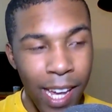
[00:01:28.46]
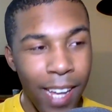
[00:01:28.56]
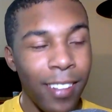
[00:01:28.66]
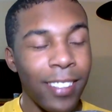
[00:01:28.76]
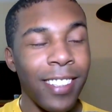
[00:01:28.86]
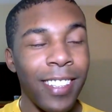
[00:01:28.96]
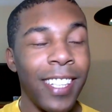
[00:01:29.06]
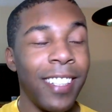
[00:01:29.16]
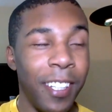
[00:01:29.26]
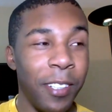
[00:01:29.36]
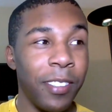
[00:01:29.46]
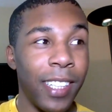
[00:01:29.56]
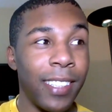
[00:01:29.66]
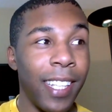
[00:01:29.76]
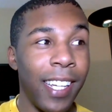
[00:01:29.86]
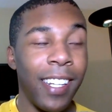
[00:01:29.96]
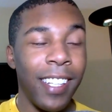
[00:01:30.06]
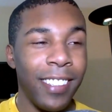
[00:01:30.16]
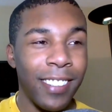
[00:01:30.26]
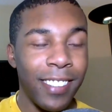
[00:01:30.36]
And Selene knows that's
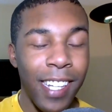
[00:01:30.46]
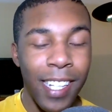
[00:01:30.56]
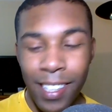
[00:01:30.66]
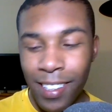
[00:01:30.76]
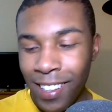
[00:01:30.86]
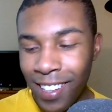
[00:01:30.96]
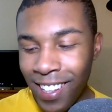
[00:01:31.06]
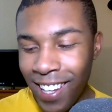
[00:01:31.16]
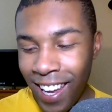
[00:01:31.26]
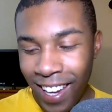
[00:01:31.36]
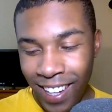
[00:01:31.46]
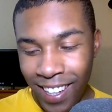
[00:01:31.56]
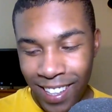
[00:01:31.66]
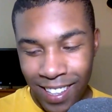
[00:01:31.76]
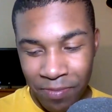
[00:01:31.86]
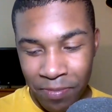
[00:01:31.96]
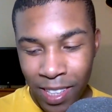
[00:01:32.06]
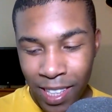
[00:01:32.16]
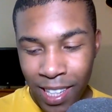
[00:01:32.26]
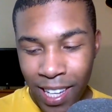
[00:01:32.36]
Ignia's son. And,
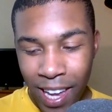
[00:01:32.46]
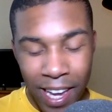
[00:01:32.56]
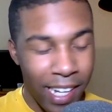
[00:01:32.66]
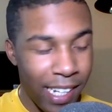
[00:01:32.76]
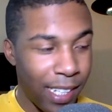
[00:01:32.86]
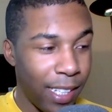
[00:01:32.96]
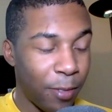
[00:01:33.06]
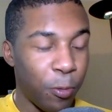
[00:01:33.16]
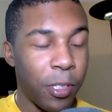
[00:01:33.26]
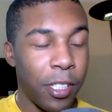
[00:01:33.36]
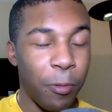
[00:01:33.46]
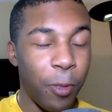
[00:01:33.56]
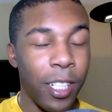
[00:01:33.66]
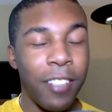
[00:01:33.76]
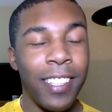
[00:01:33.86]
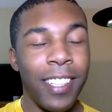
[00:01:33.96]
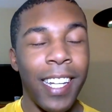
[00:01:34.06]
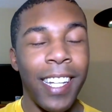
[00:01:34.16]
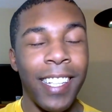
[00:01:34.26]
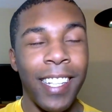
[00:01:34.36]
and he's she's wondering,
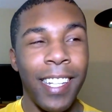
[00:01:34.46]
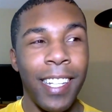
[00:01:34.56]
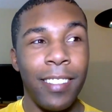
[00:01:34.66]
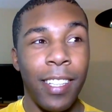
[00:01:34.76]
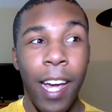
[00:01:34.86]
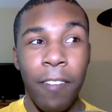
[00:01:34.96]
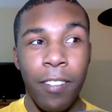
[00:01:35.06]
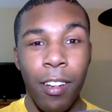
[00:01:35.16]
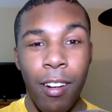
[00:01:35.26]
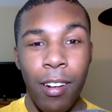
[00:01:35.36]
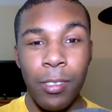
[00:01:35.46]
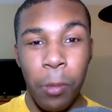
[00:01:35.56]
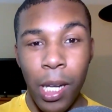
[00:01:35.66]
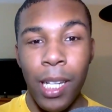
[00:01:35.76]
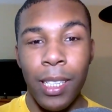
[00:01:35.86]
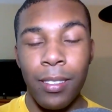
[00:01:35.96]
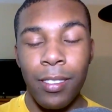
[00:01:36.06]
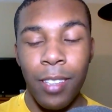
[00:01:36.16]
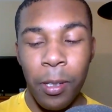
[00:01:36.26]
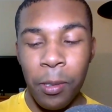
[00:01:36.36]
like, is he after the heart as well?
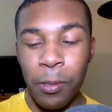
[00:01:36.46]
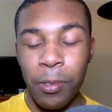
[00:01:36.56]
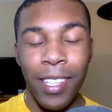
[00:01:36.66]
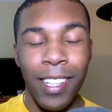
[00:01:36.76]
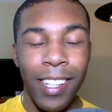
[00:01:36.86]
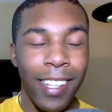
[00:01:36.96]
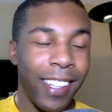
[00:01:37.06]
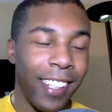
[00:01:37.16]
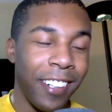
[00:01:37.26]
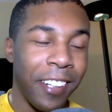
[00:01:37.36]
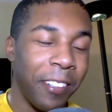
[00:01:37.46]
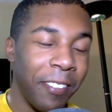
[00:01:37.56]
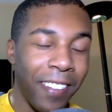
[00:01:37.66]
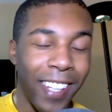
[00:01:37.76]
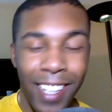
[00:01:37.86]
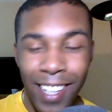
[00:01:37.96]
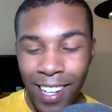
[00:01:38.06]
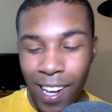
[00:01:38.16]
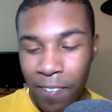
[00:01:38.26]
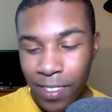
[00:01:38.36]
So you know,
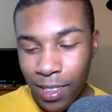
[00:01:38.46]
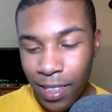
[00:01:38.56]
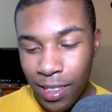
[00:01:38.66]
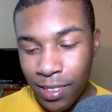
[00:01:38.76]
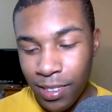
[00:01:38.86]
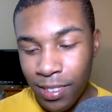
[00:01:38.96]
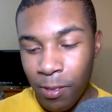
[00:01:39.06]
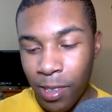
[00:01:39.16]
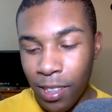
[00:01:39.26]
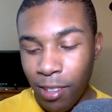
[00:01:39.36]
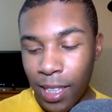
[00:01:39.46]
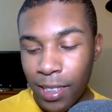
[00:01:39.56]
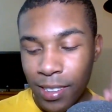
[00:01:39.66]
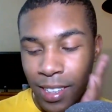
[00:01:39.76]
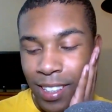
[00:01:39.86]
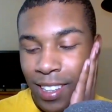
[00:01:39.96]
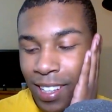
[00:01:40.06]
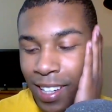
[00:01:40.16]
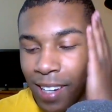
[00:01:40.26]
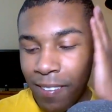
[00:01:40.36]
it, obviously this is going crazy
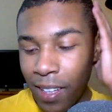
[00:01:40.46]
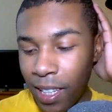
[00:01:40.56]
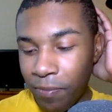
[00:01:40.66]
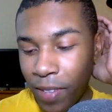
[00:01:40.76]
thing.